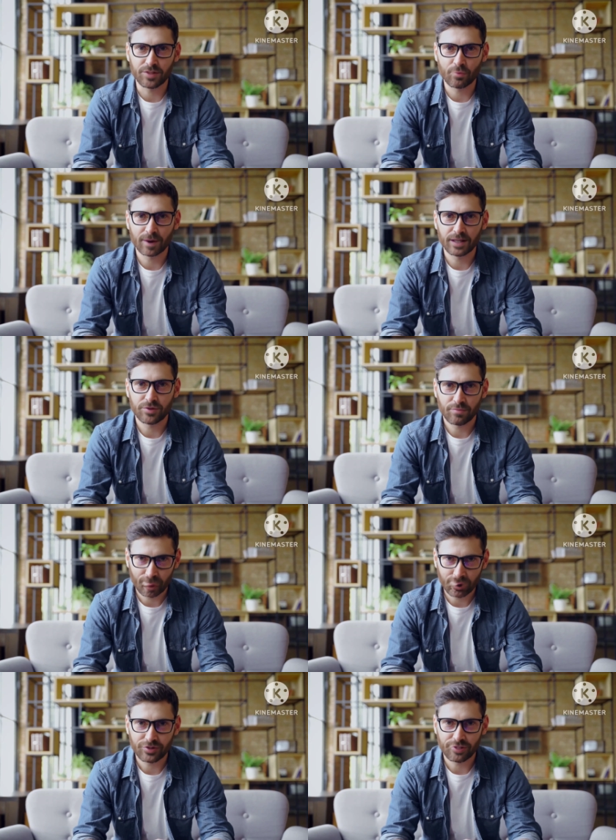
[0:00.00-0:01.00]
The range of
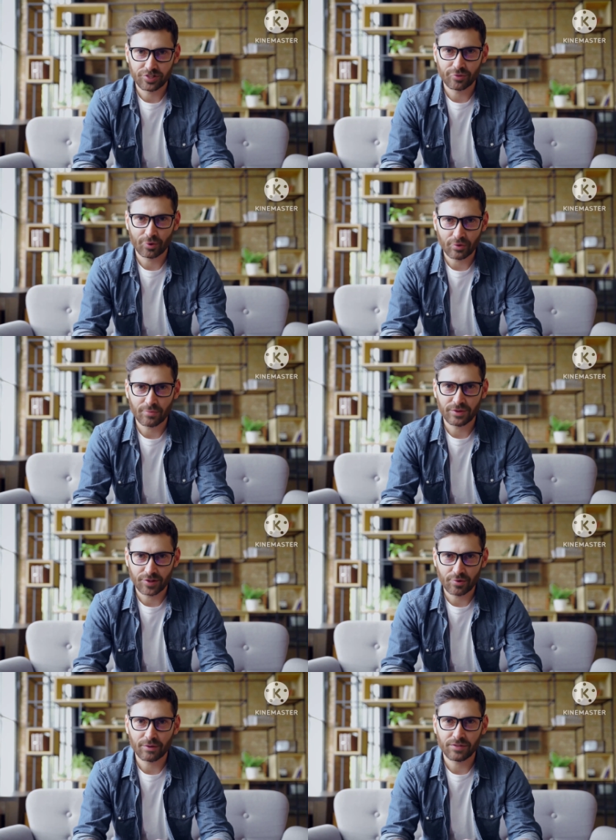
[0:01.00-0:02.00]
motion slowly
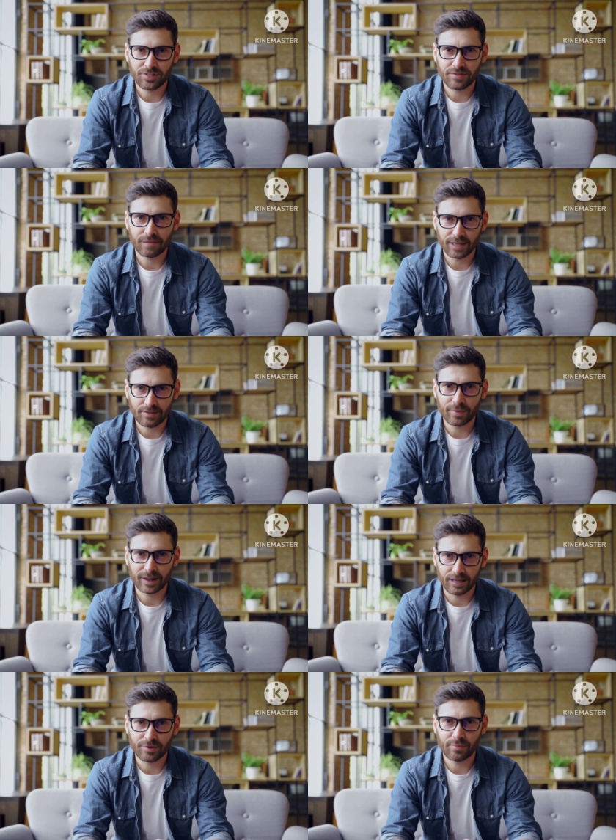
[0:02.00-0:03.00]
returns, and
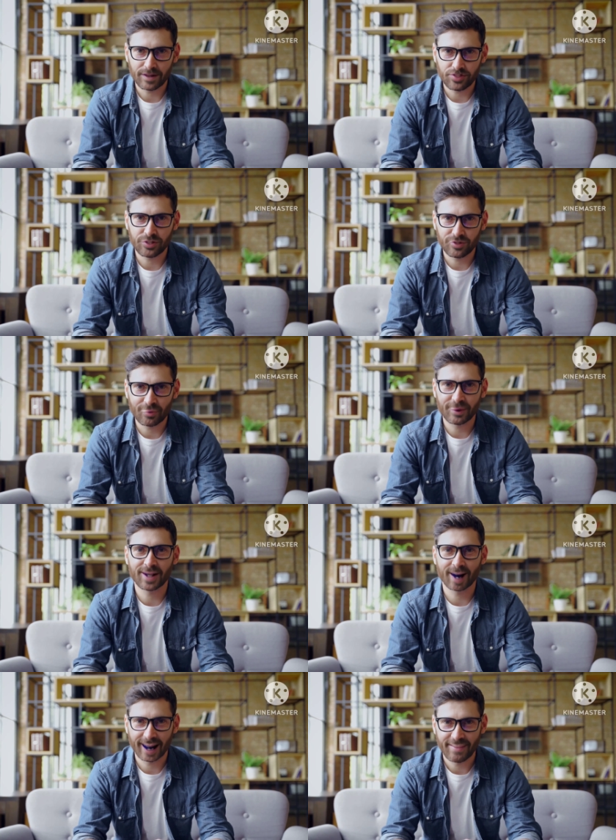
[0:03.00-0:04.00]
pain diminishes over
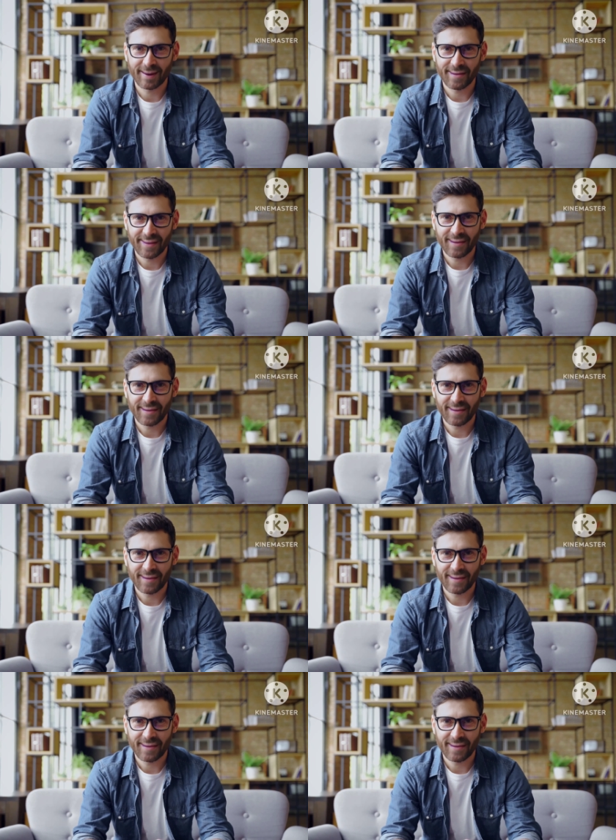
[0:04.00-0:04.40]
time.